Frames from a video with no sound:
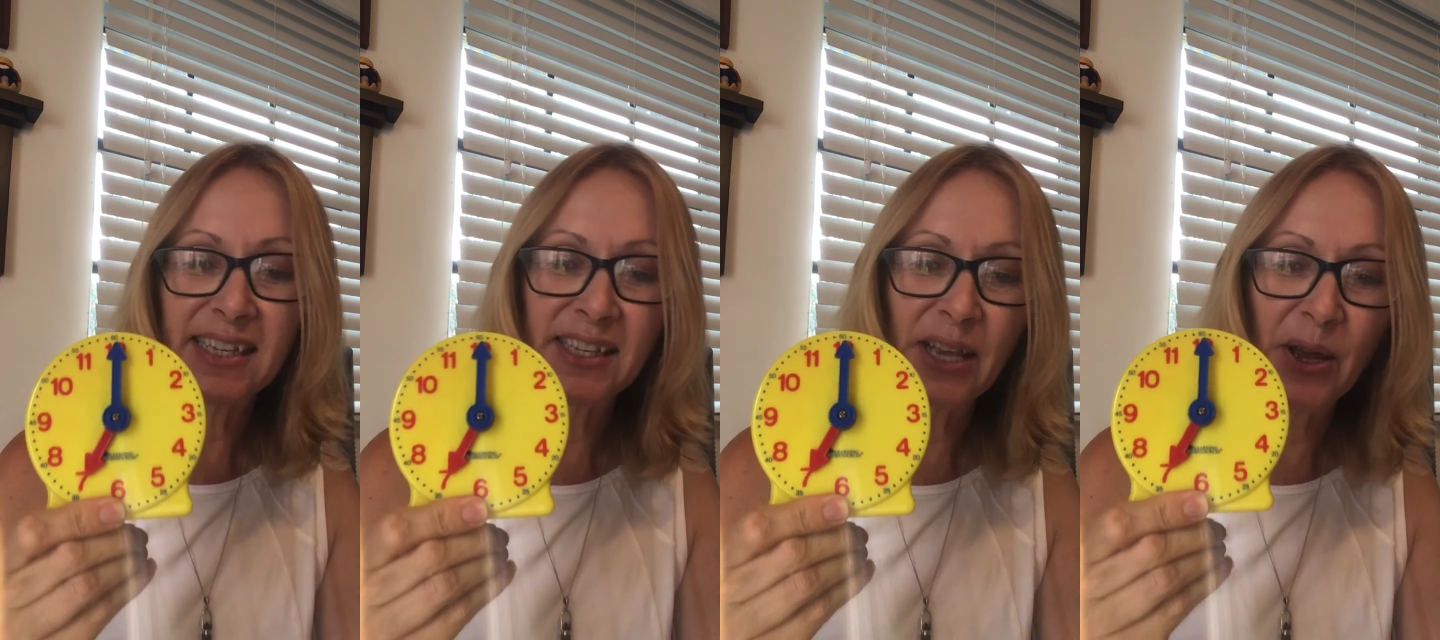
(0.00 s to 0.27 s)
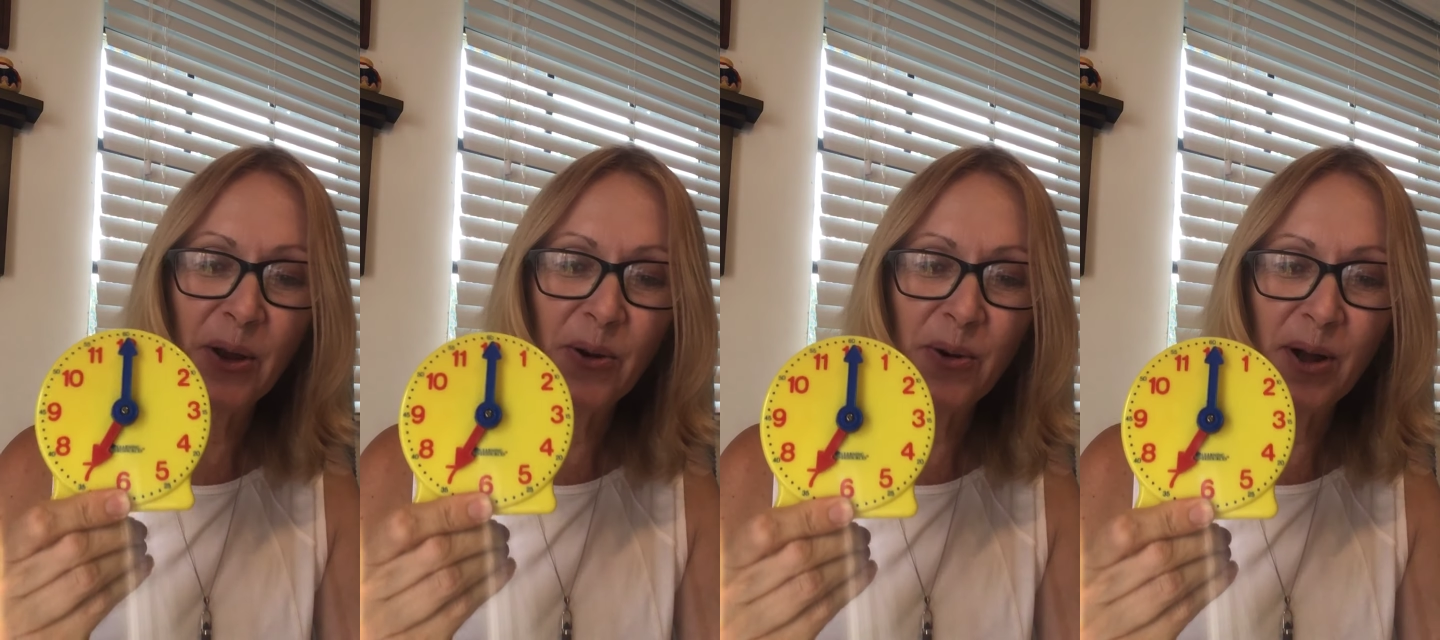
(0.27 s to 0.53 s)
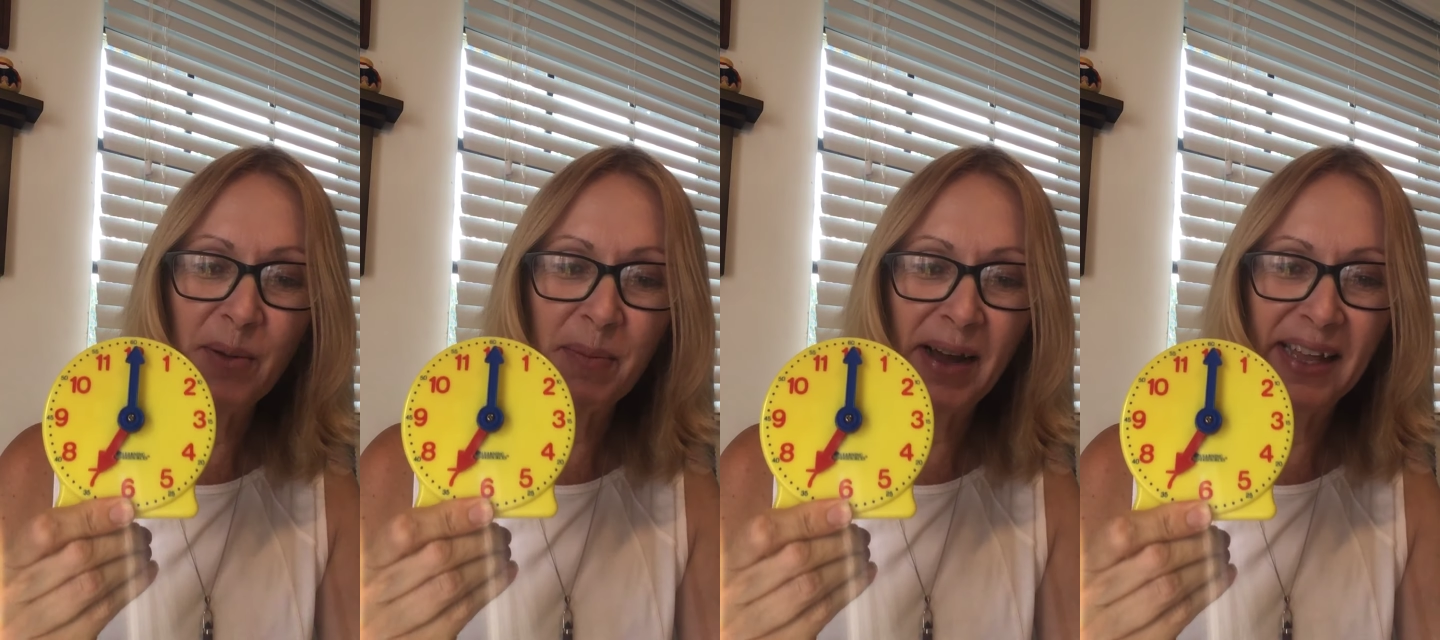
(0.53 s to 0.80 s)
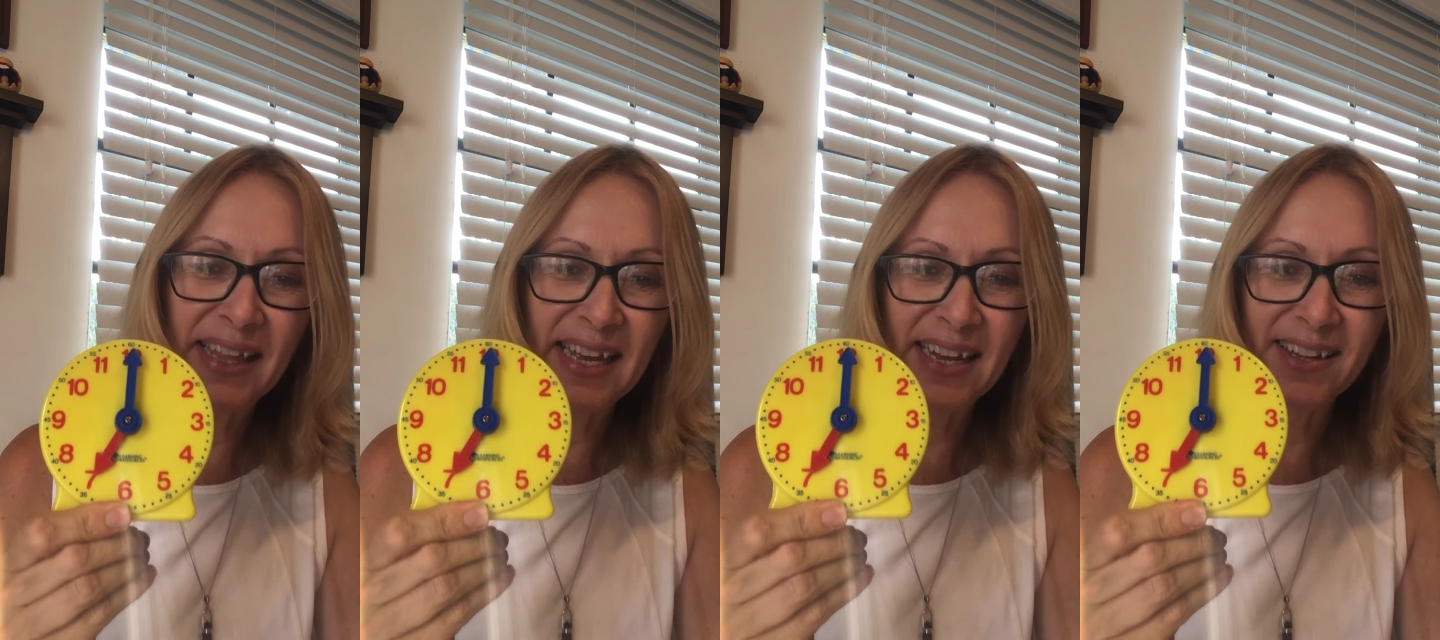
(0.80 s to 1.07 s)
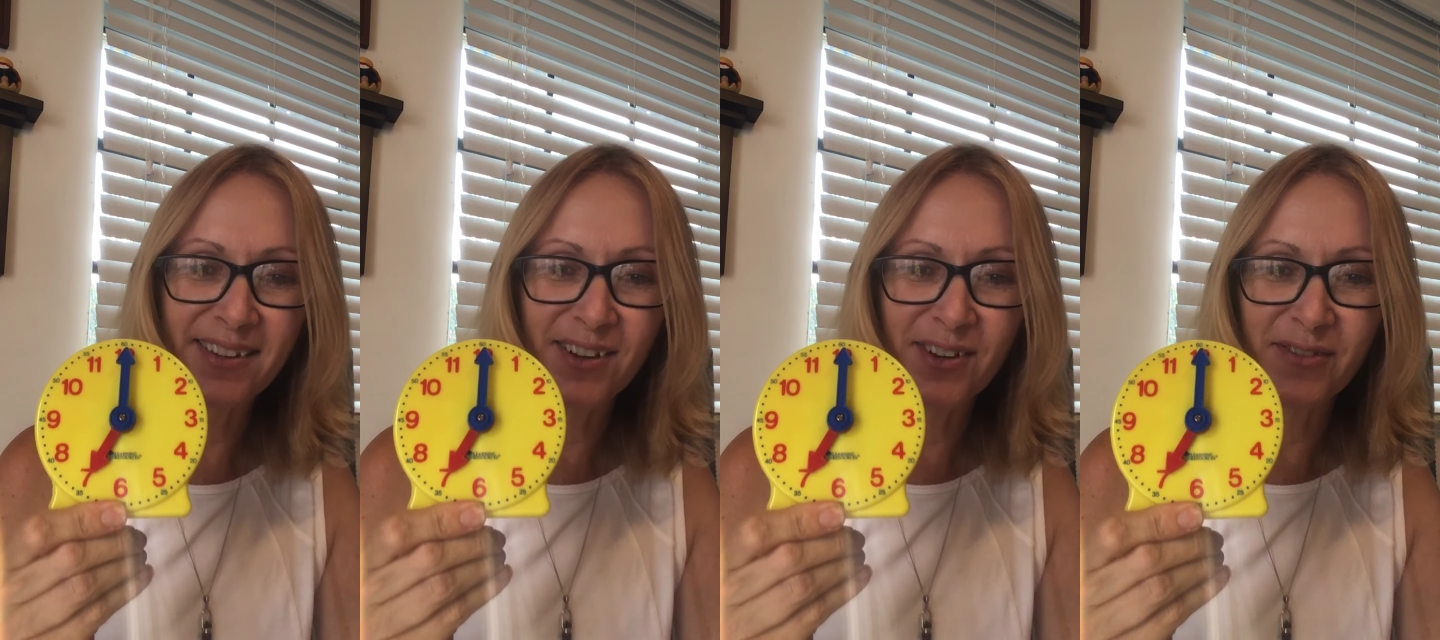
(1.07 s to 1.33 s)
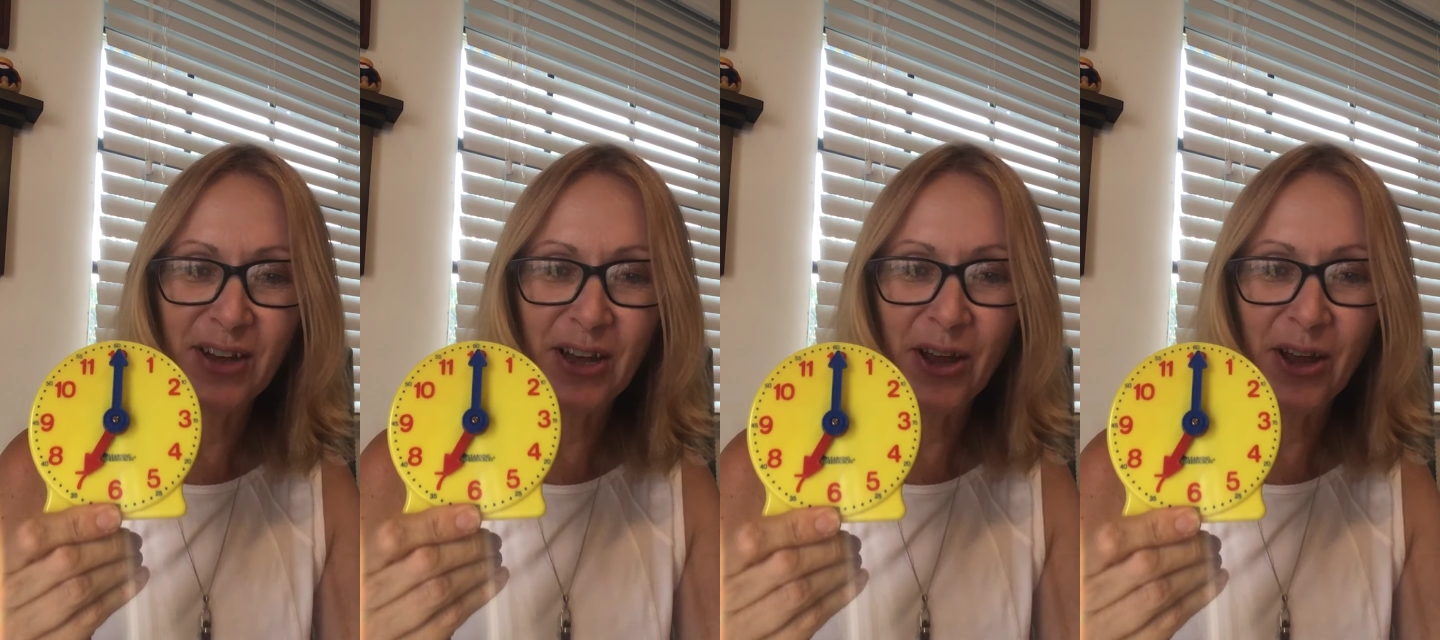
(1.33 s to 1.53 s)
So by the end of it,